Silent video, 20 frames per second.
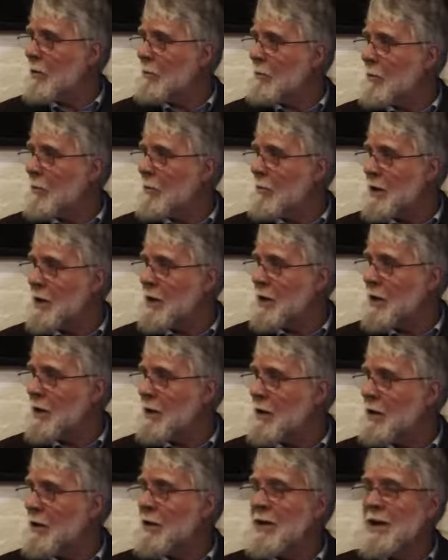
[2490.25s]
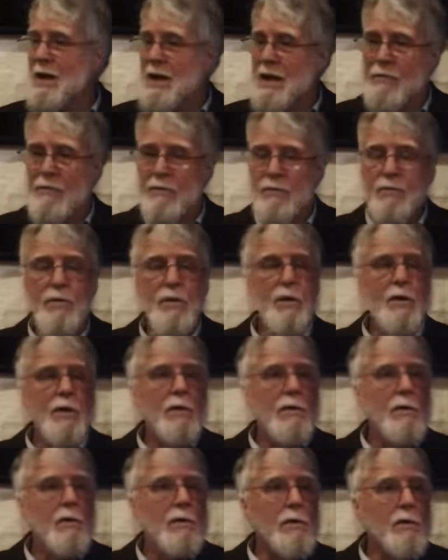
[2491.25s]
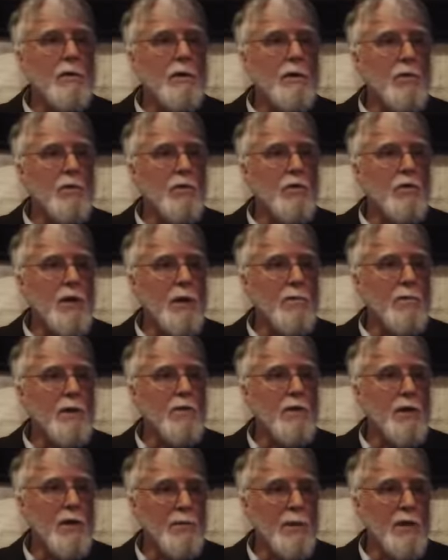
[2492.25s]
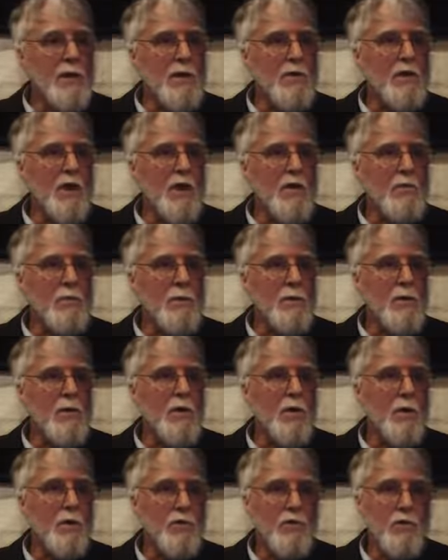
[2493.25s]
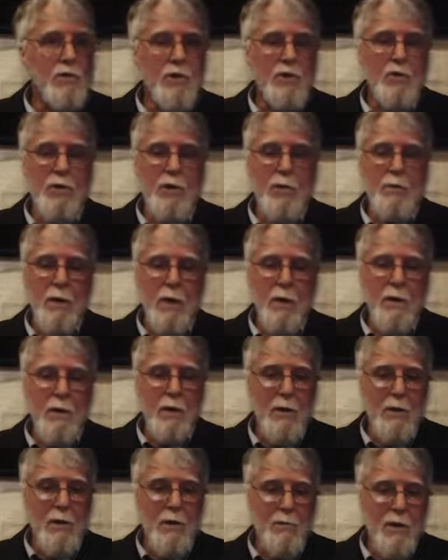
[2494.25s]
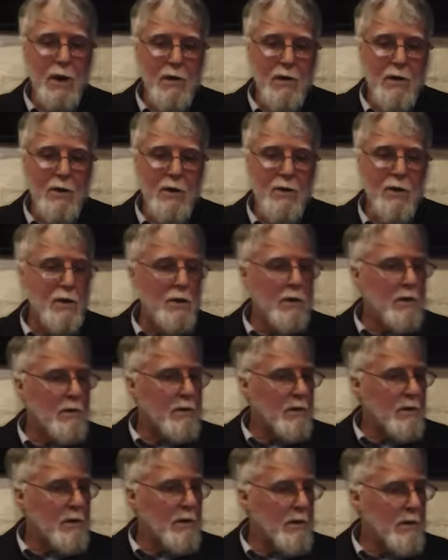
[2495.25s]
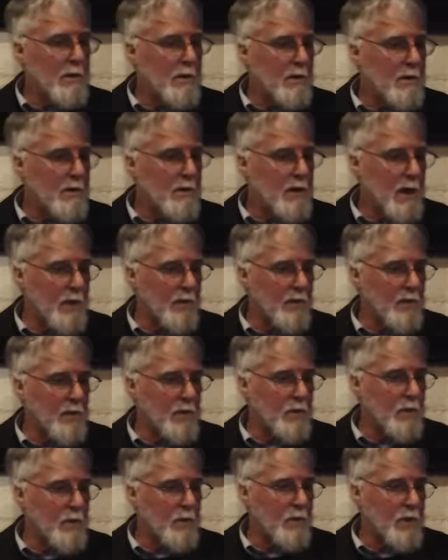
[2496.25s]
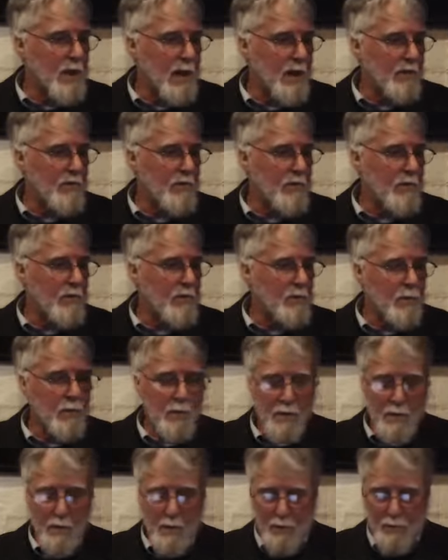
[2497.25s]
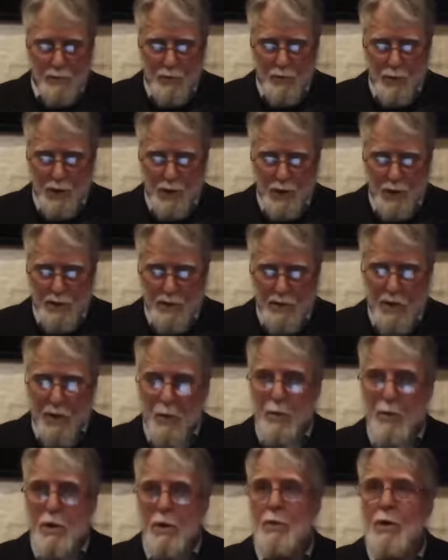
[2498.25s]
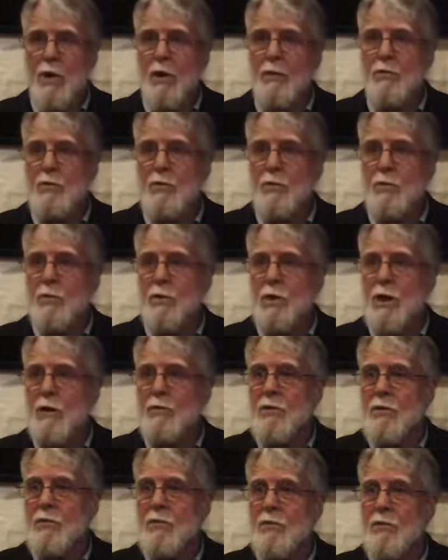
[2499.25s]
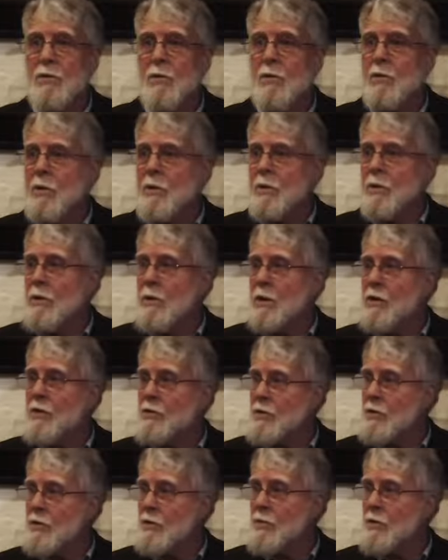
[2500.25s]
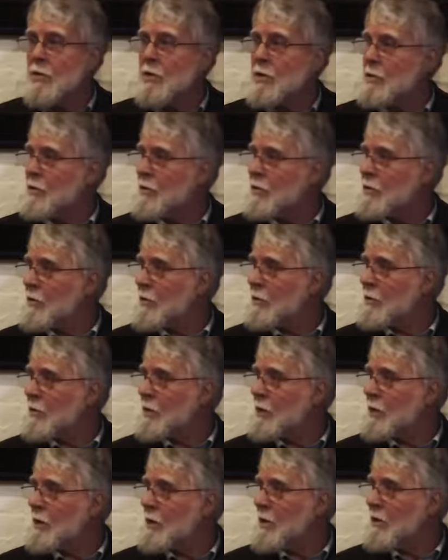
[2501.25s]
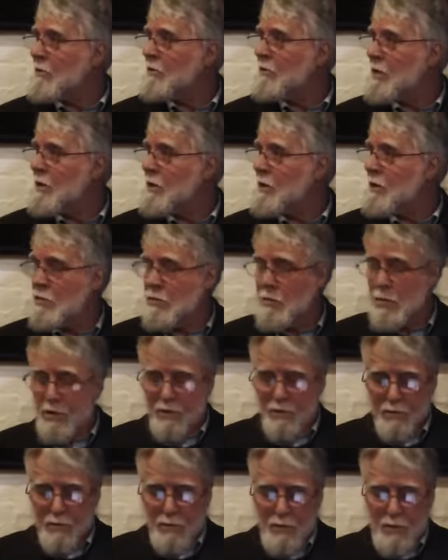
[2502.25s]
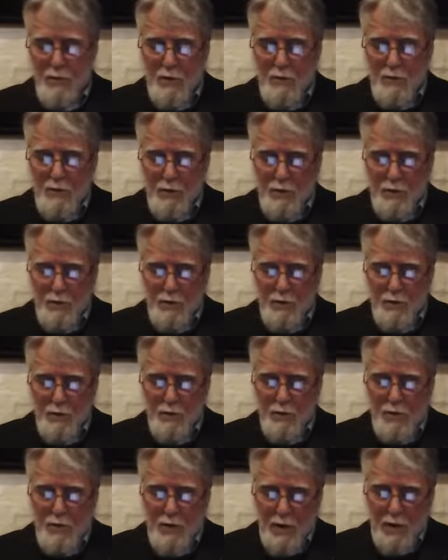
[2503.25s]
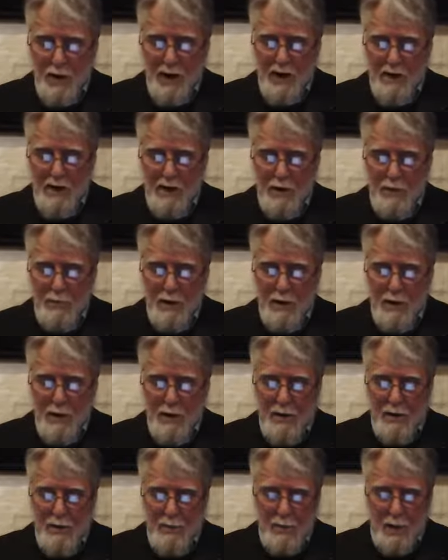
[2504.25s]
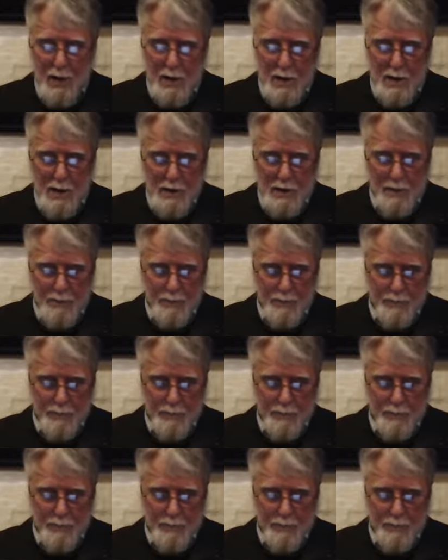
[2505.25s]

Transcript: Imam Malik, if he made a judgment contrary to an apparent nas, or to a text, to a hadith, we have to assume that that he had a very good reason for not acting by it.